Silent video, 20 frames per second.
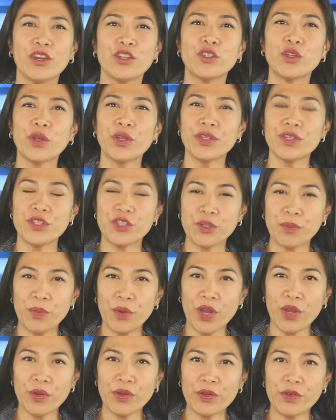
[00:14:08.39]
Join us
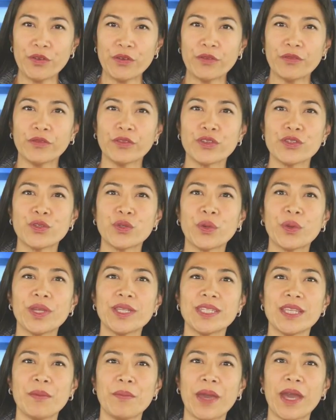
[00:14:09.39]
tomorrow for
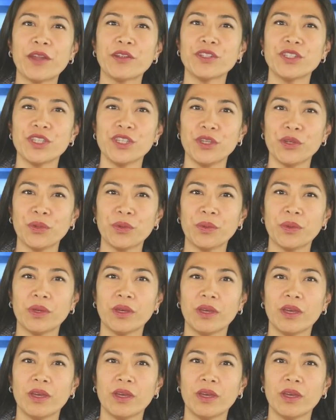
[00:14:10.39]
stories that matter to you.